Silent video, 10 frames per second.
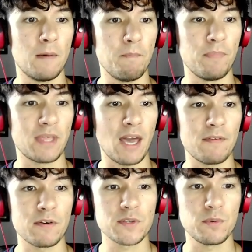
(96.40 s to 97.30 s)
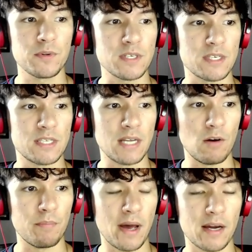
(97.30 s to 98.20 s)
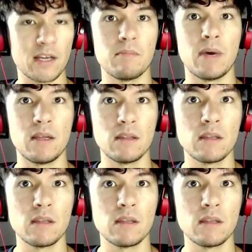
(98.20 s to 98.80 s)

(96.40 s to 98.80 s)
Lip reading: Cavern of Souls is now back in the main.